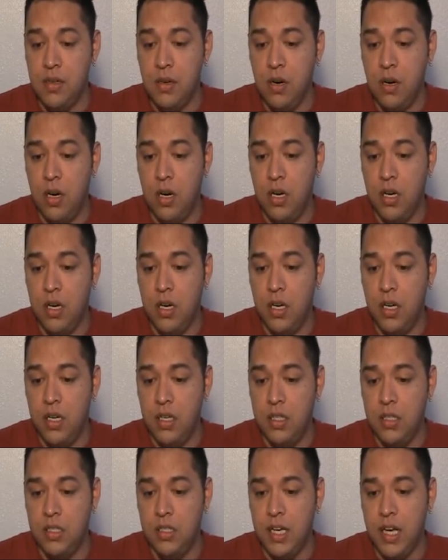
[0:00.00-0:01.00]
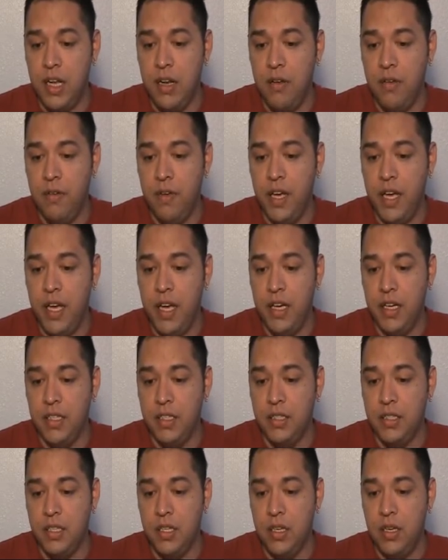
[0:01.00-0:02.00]
arc sine of
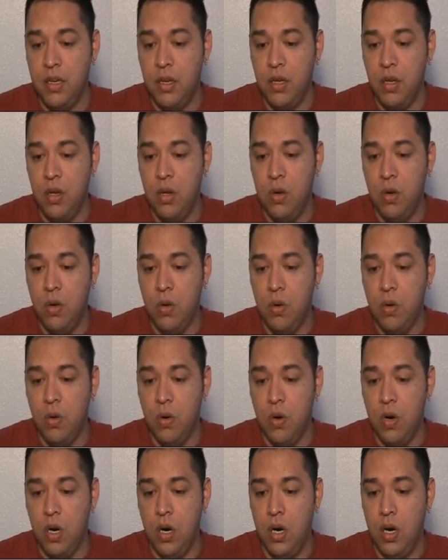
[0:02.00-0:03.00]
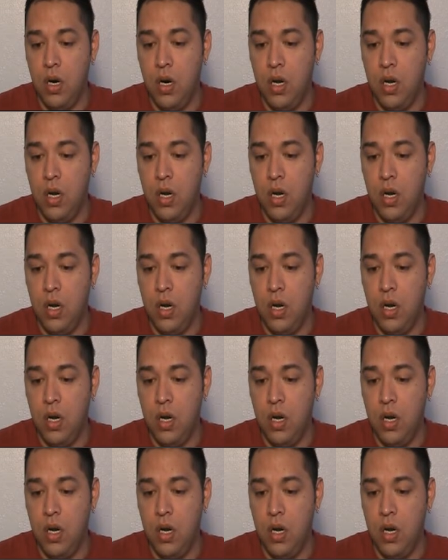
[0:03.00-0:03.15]
x, or